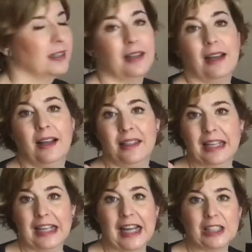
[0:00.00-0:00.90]
And
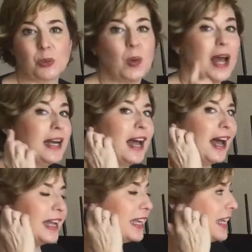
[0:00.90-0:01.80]
the last one,
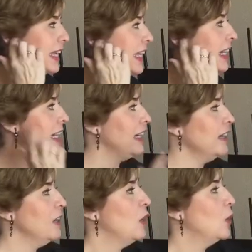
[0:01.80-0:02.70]
I hear
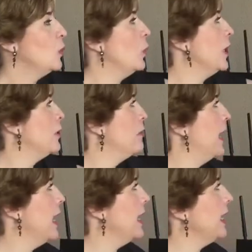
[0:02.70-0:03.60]
with
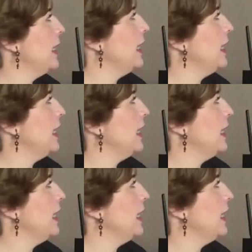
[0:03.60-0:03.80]
my